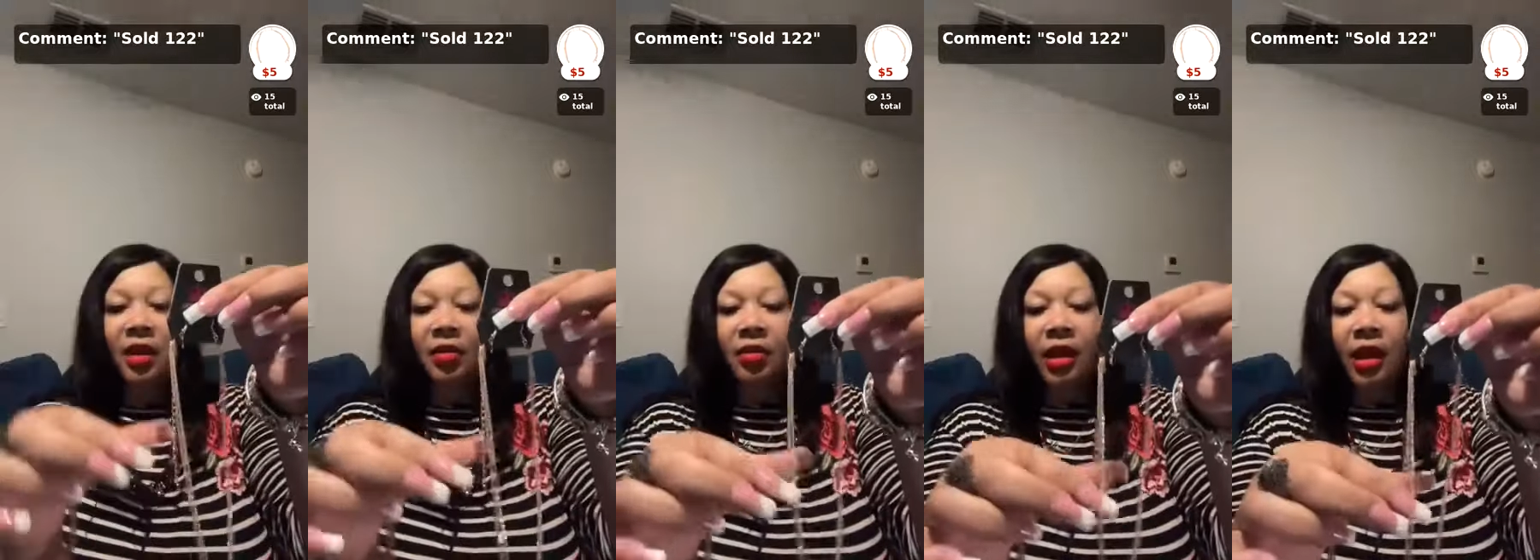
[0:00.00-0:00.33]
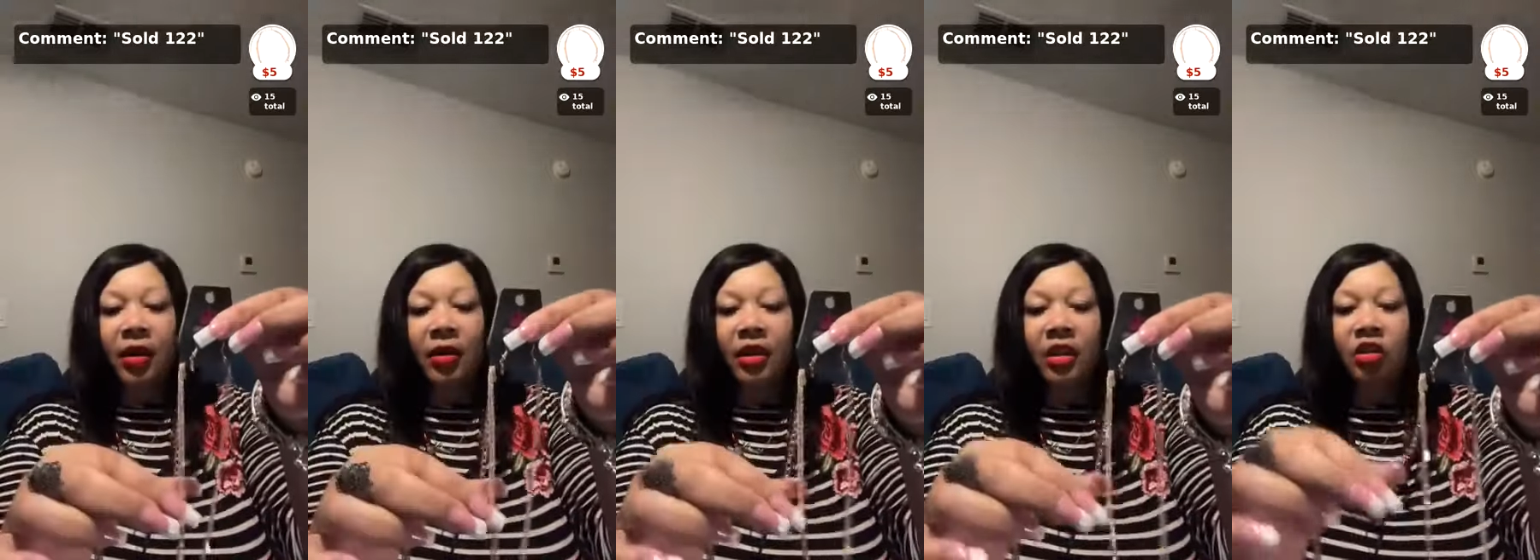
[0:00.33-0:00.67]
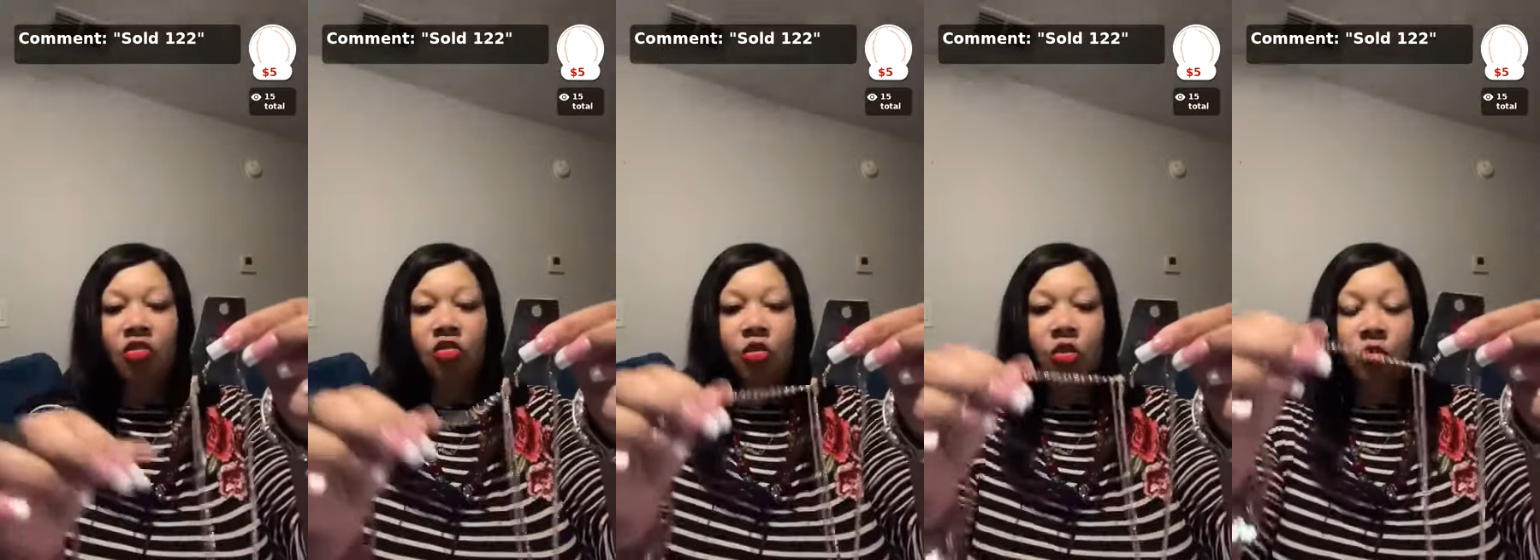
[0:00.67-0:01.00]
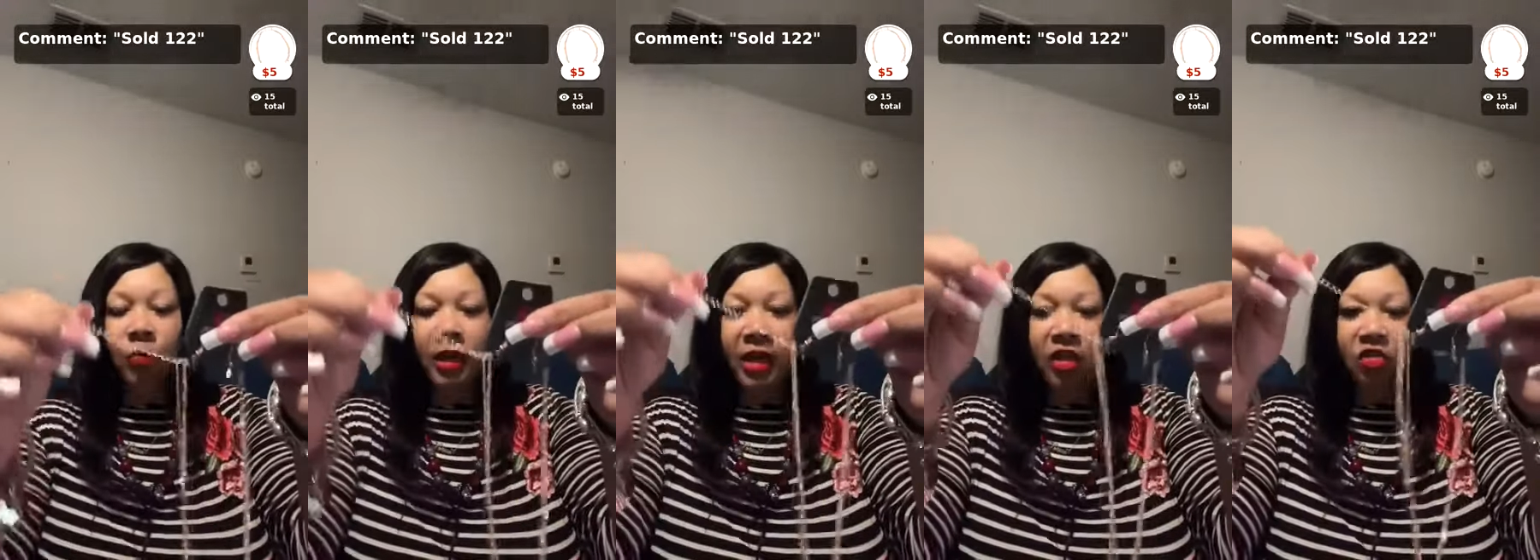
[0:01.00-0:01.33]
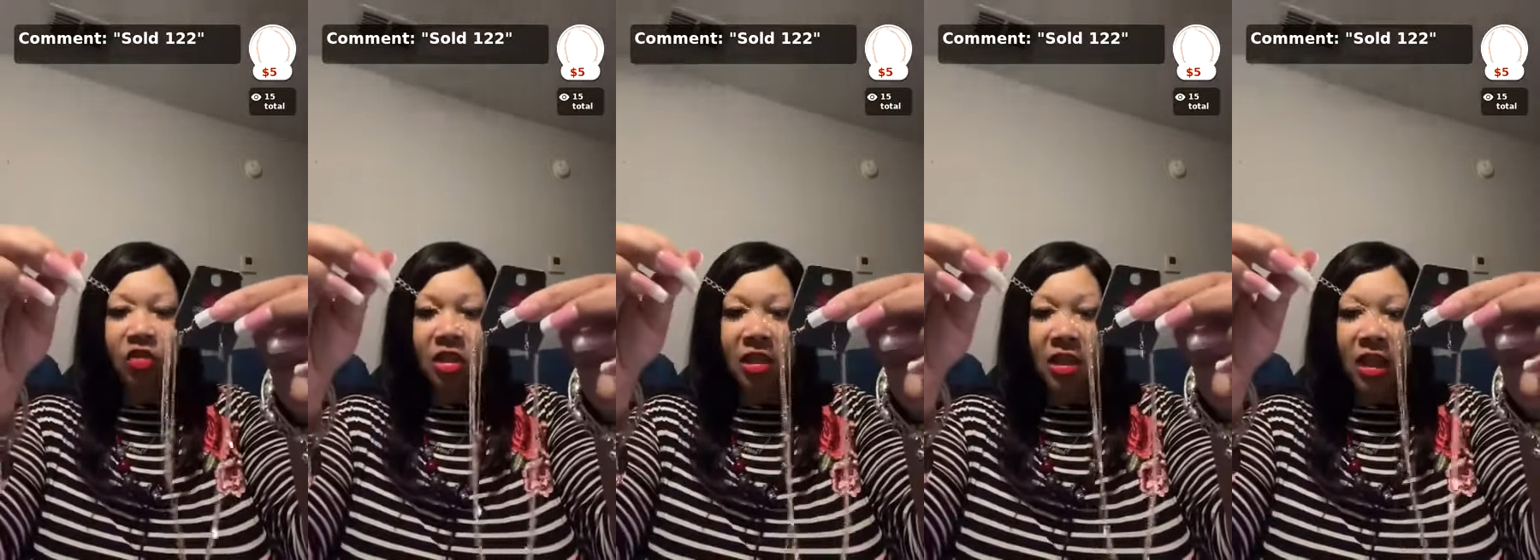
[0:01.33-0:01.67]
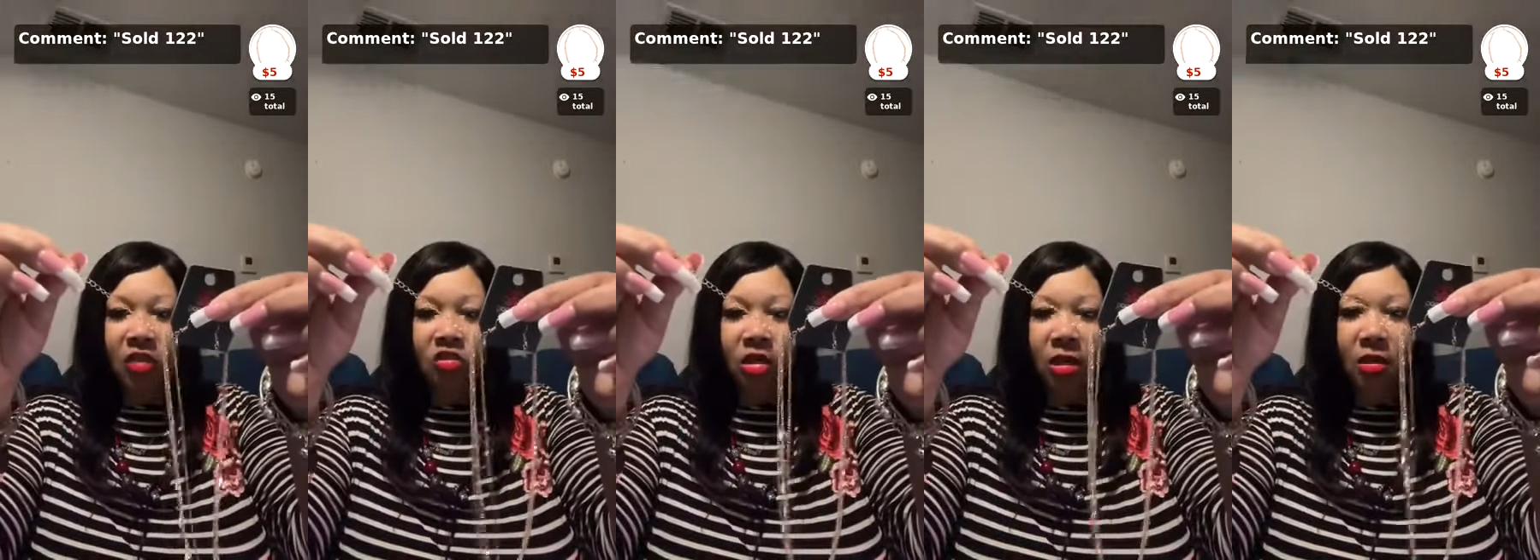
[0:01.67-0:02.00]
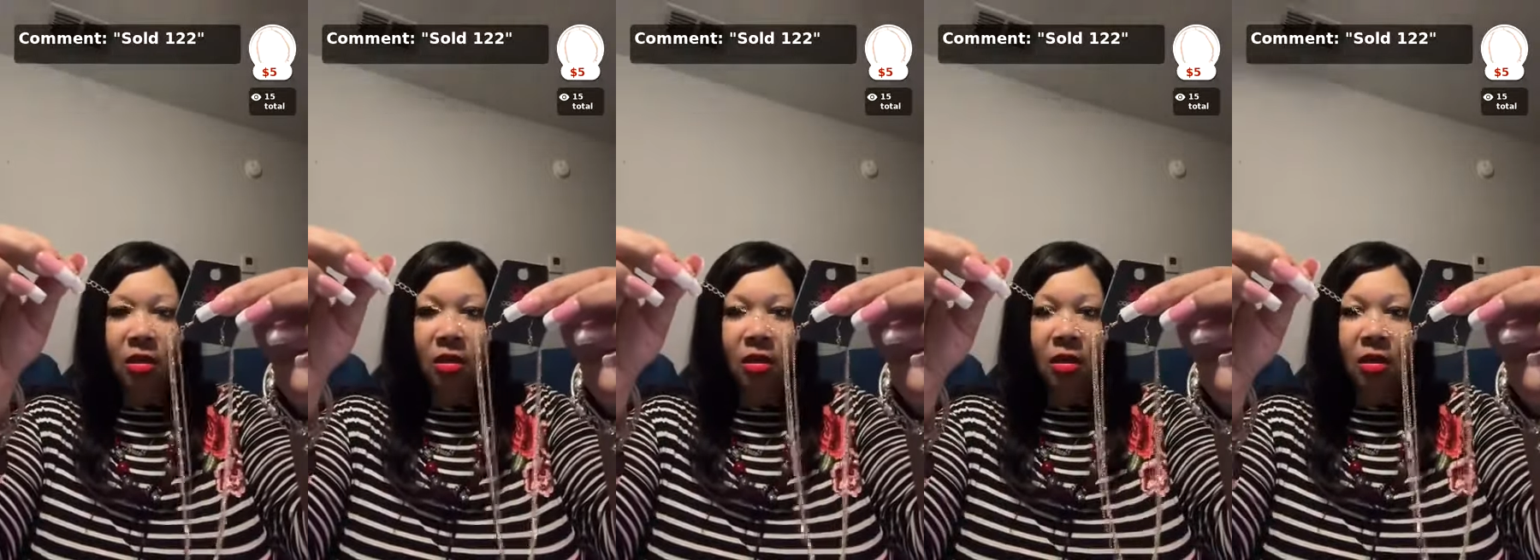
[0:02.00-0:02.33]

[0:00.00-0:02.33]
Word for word: There is your three inch extension.